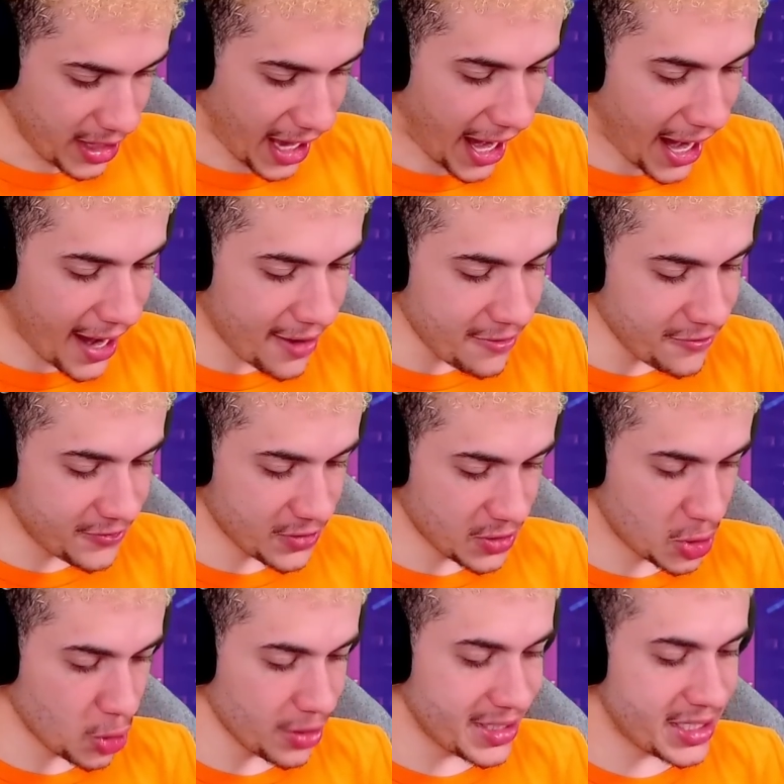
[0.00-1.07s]
have
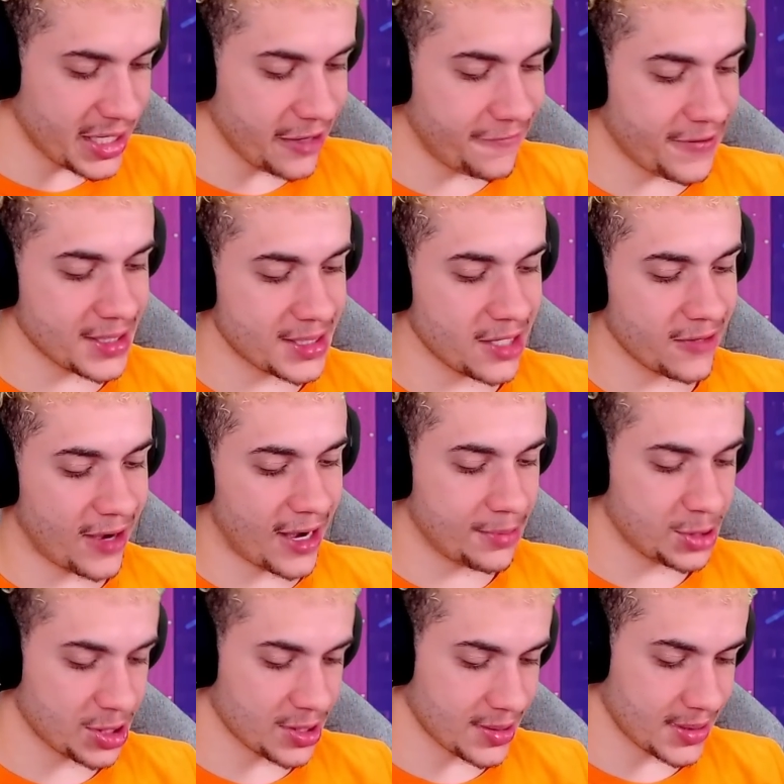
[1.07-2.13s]
good defensive
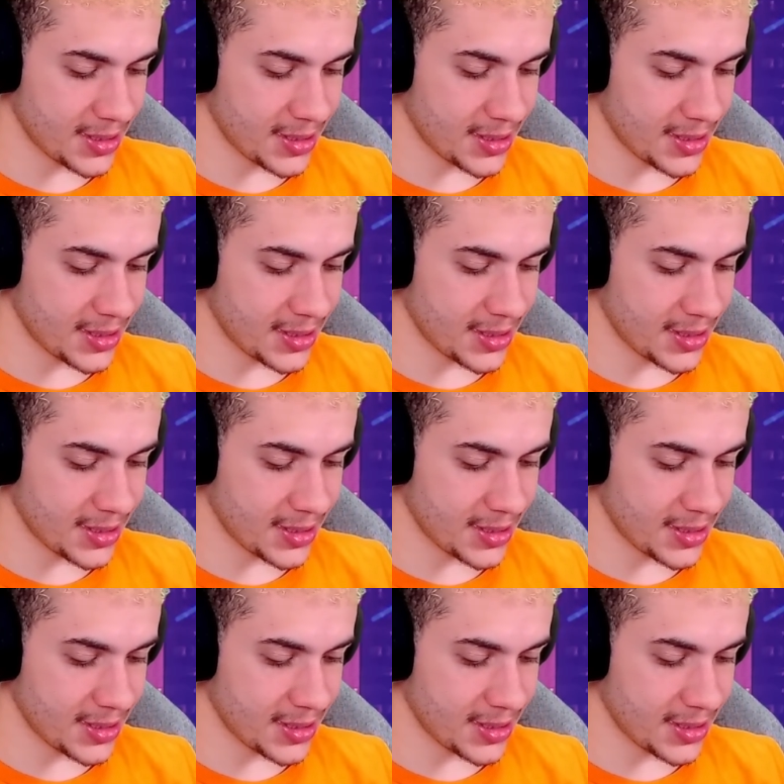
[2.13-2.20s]
options,